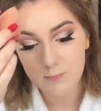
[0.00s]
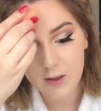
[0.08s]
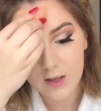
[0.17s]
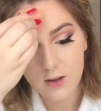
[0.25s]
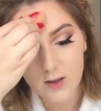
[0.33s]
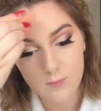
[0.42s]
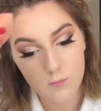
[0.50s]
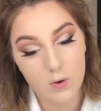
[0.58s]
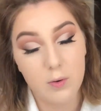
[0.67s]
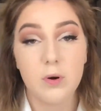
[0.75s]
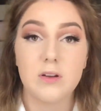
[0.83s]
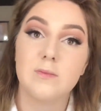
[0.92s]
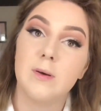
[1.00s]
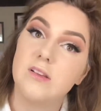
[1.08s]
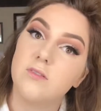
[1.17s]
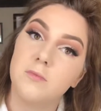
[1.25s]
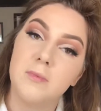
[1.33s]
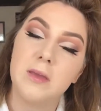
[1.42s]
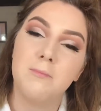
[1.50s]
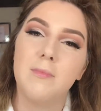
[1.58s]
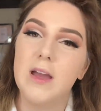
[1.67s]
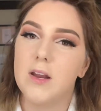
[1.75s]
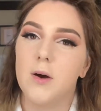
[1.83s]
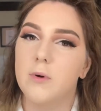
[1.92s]
but what works best for me
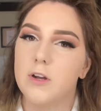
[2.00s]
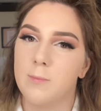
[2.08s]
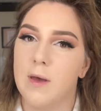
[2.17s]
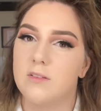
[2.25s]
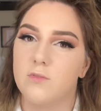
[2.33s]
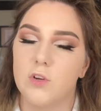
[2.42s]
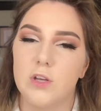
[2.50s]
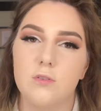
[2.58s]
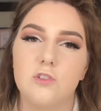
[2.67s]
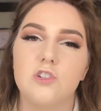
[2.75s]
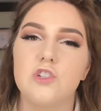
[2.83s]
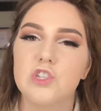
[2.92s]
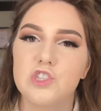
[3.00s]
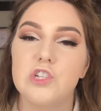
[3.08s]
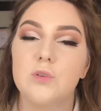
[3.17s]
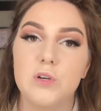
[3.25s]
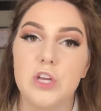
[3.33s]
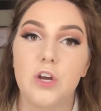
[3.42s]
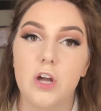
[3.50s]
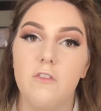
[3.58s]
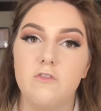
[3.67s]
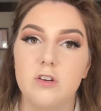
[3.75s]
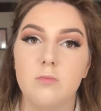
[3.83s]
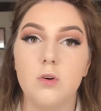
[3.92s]
might not work best for you, so just do what you're
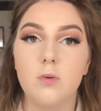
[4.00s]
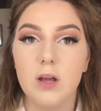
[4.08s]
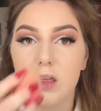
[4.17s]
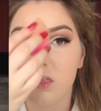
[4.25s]
comfortable with.